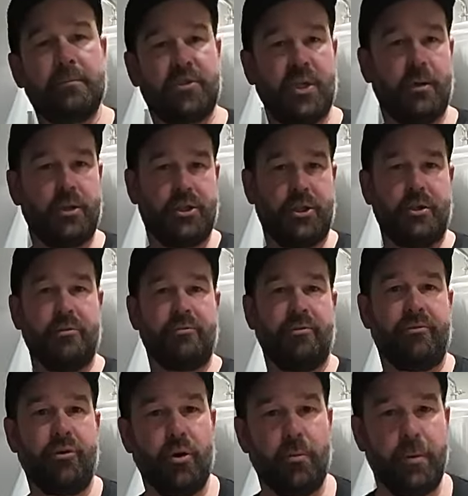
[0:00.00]
So we're shooting
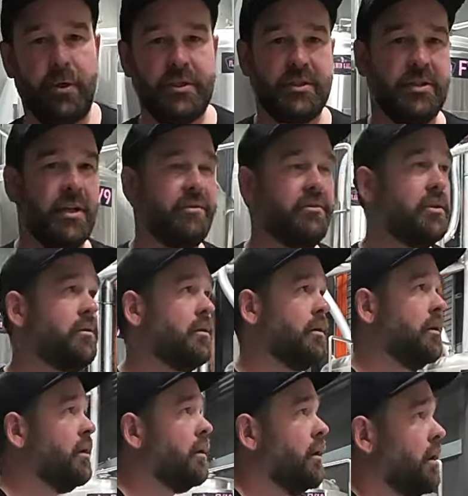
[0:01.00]
for 4.7.
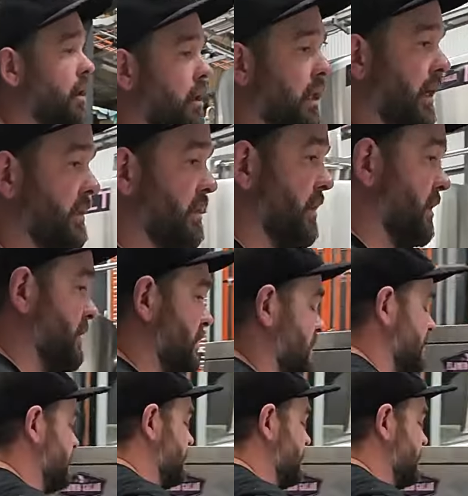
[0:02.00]
I'll add this.